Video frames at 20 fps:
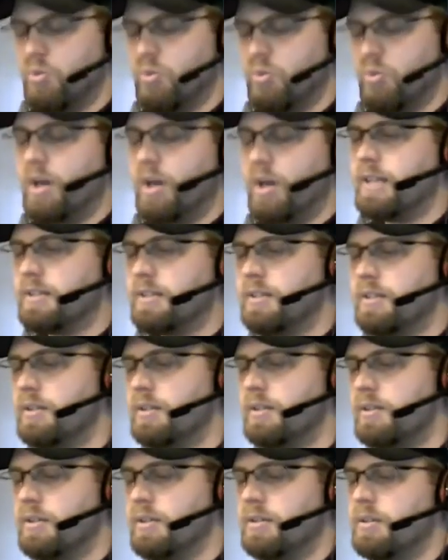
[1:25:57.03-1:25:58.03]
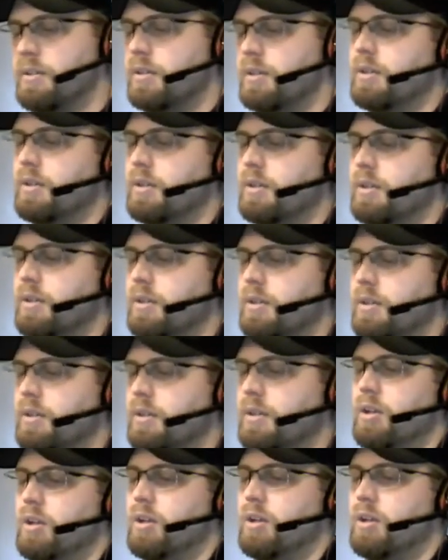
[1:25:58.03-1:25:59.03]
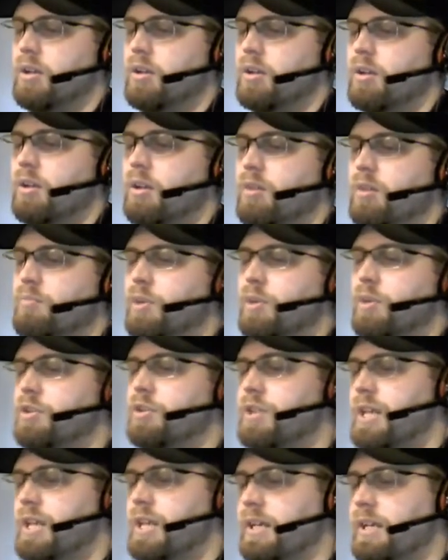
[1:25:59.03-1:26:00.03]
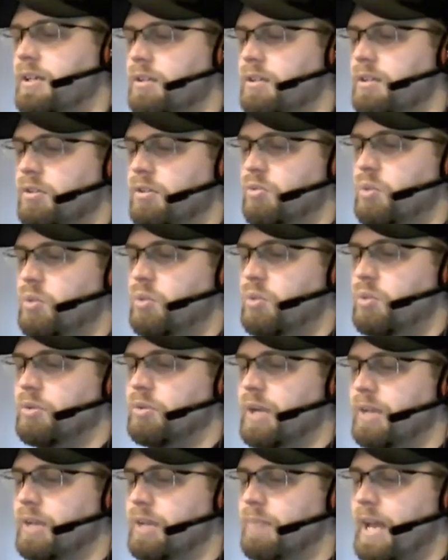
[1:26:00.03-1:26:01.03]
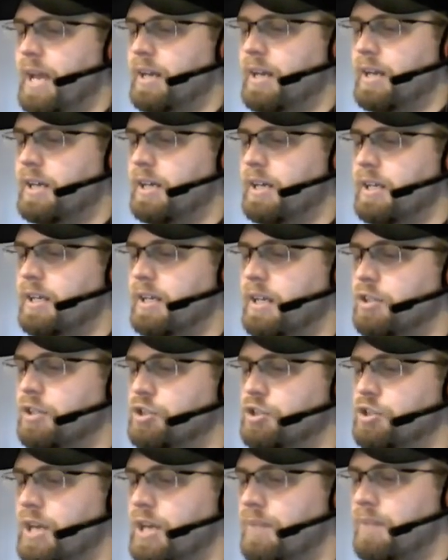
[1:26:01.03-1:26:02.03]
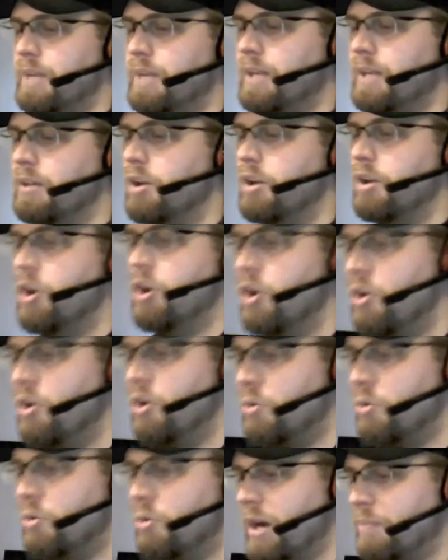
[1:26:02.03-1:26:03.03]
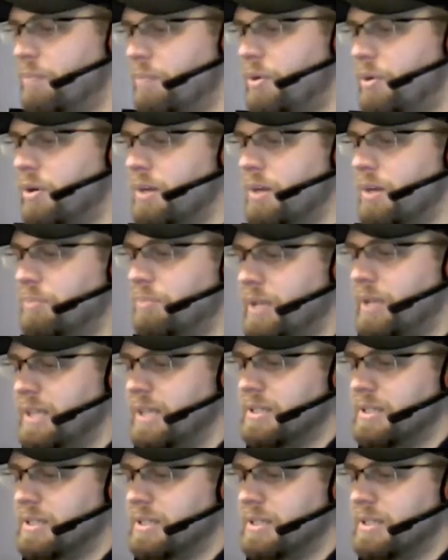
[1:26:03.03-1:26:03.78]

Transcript: your hand onto the battlefield. Some of the best turn 1 mana ramp you could possibly ask